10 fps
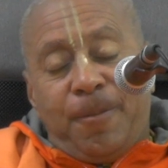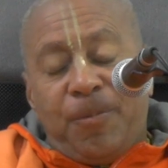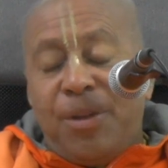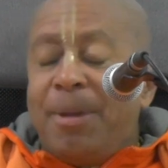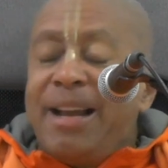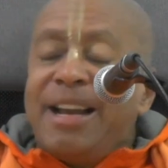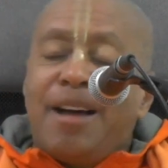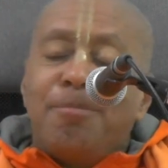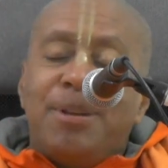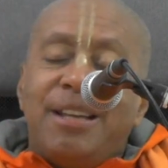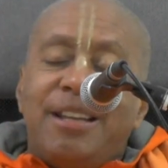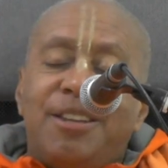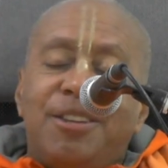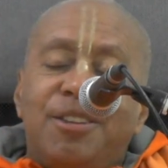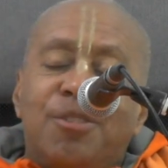it may not
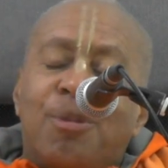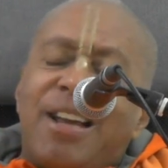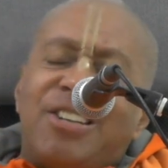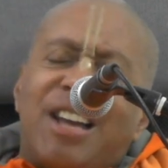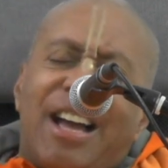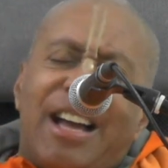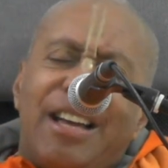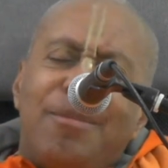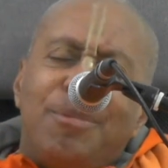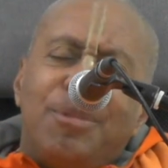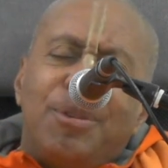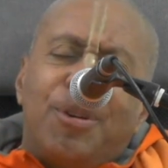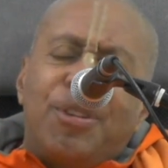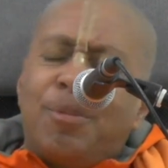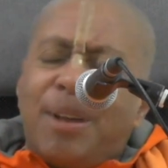be the right time
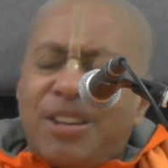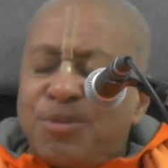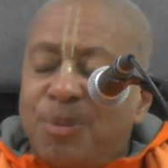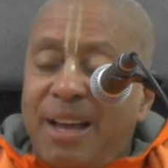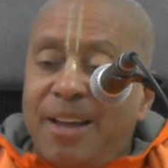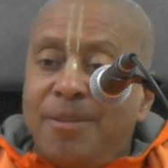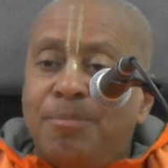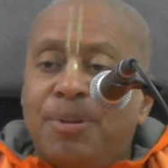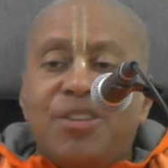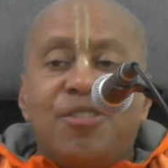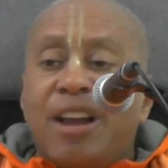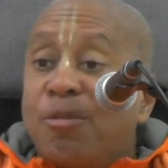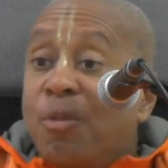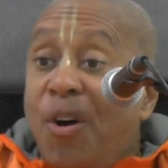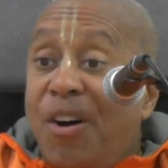or the best way. But you're
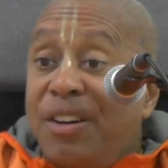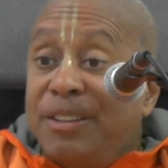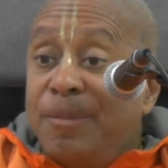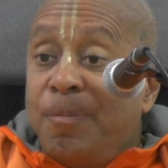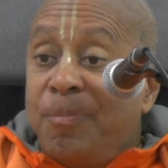not wrong.